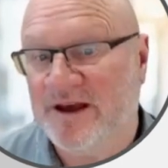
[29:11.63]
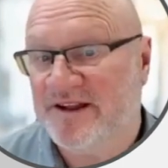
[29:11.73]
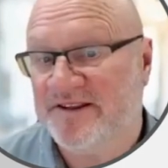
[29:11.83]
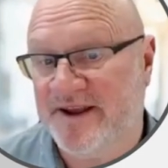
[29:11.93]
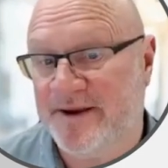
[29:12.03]

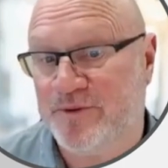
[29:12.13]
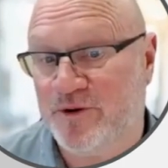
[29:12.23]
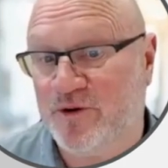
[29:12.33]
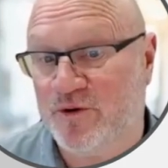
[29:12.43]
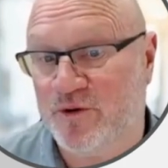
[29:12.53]
Step
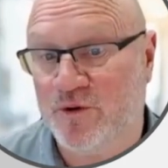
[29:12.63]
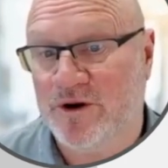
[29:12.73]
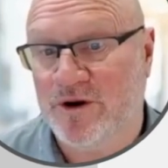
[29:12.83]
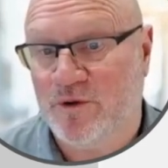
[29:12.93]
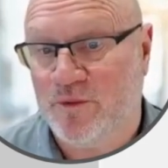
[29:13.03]
2,
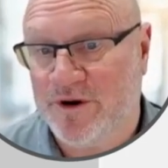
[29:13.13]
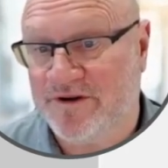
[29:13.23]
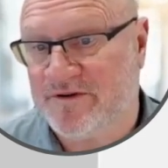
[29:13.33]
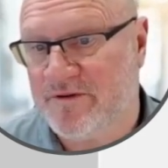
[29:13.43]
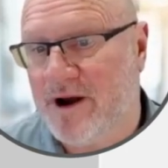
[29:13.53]
we
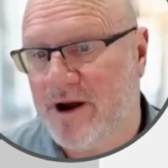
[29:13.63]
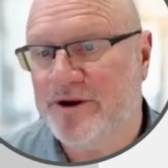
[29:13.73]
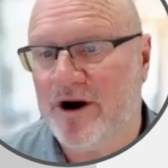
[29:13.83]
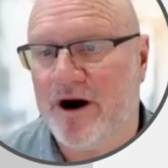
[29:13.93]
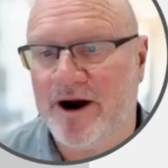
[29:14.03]
describe
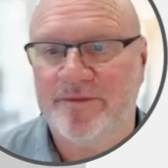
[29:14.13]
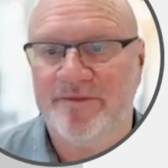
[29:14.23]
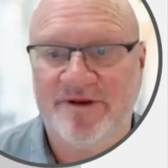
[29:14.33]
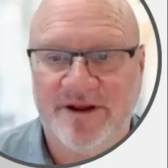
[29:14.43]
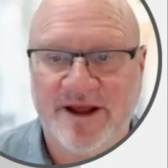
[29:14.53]
the
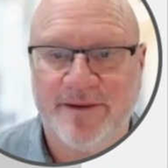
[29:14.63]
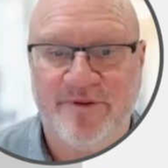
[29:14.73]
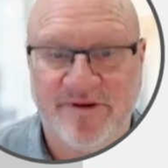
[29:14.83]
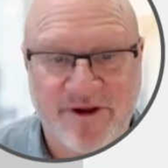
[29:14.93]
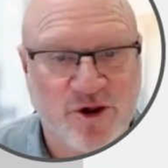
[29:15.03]
items and their
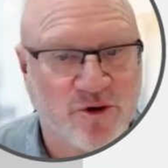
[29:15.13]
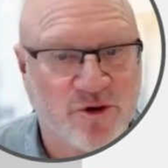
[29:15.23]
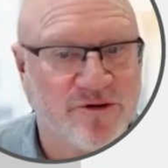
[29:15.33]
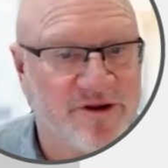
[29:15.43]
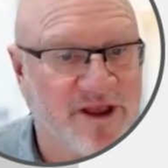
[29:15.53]
position
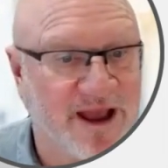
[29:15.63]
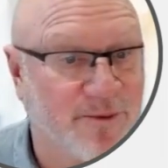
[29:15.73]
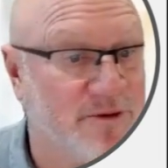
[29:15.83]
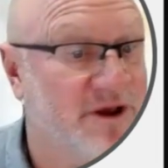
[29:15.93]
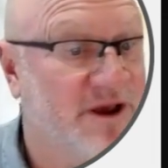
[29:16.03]
on the
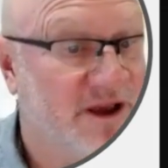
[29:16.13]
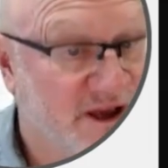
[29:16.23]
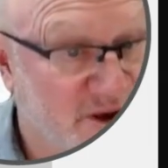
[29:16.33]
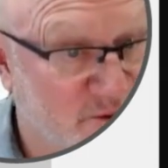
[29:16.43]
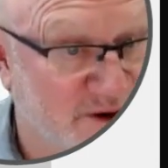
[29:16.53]
table
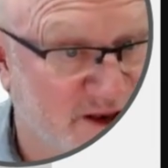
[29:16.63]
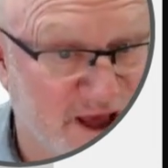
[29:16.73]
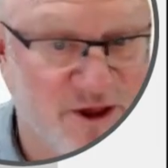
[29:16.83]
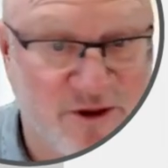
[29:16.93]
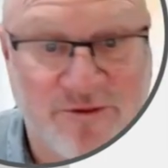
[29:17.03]
in
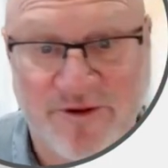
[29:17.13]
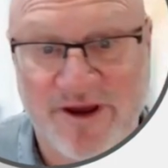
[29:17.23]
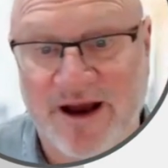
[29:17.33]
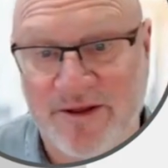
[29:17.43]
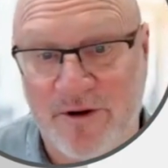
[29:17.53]
relation to the
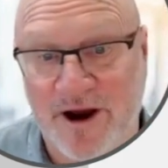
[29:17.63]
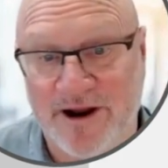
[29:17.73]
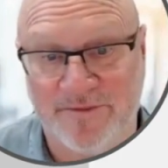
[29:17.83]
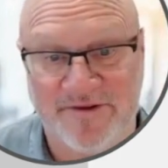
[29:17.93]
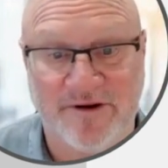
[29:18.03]
other
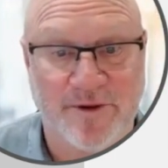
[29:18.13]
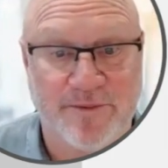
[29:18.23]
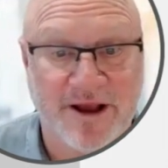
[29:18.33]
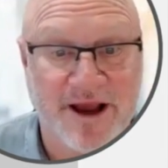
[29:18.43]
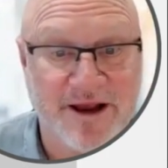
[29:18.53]
items. So the
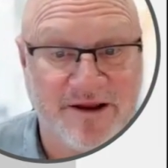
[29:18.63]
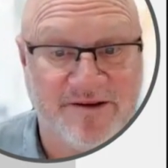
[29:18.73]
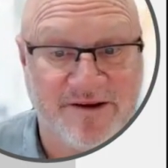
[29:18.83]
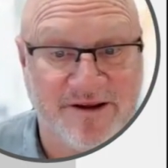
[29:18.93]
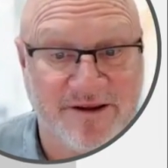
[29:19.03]
plate
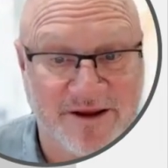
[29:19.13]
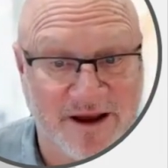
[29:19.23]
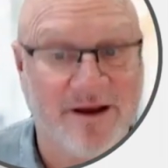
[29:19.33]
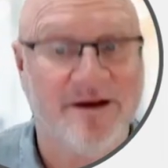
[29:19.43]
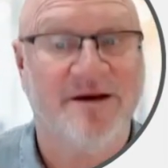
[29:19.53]
is in
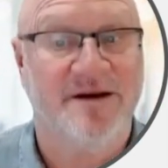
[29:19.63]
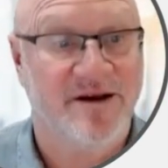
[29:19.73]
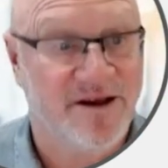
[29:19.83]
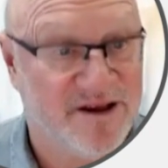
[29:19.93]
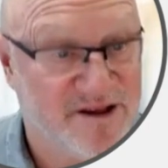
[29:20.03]
the
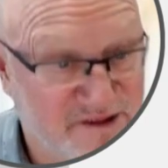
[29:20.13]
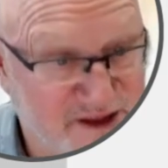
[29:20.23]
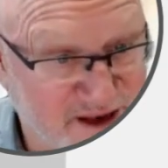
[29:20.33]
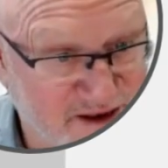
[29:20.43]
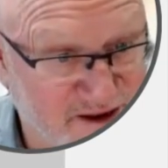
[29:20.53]

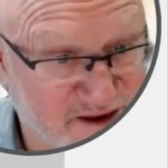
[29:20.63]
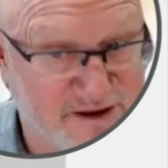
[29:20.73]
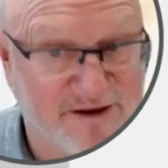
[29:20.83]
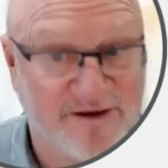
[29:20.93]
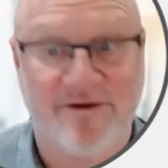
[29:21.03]
center
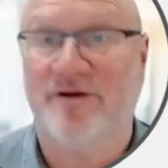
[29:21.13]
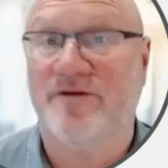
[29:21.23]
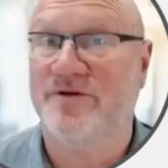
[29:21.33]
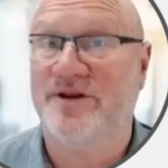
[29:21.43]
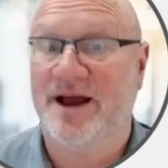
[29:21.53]
of
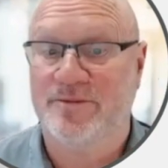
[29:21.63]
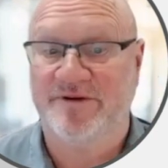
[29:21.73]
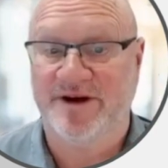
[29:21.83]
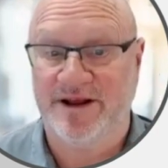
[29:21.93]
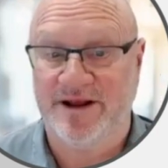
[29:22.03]
the table
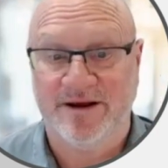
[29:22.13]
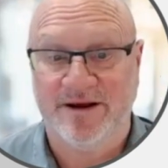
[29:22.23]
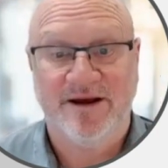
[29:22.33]
setting.